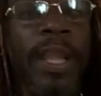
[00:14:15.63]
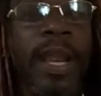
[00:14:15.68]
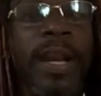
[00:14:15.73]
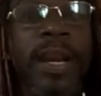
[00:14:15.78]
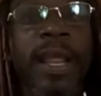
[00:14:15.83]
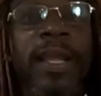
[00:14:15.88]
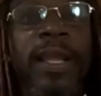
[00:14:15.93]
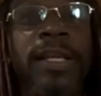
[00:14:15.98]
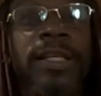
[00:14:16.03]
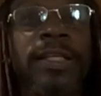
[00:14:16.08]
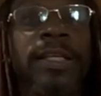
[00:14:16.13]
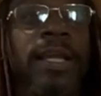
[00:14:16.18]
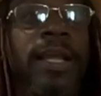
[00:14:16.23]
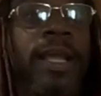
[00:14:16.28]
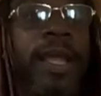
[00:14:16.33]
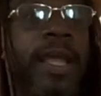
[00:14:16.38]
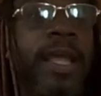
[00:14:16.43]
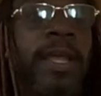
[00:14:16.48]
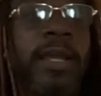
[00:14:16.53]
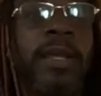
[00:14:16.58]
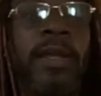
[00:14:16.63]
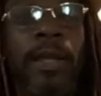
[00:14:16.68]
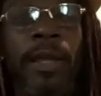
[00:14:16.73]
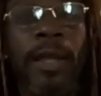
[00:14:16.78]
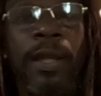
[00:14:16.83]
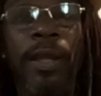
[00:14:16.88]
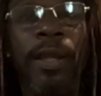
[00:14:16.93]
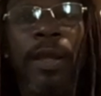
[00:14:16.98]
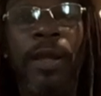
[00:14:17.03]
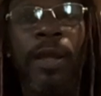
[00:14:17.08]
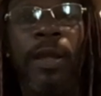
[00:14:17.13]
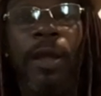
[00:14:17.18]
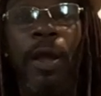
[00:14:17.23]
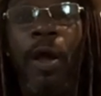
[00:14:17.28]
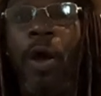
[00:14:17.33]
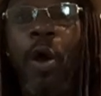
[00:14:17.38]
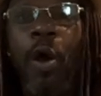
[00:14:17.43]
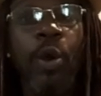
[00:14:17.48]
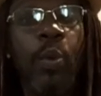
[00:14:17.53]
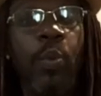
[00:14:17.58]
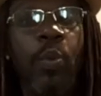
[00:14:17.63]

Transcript: and they can say, hey, all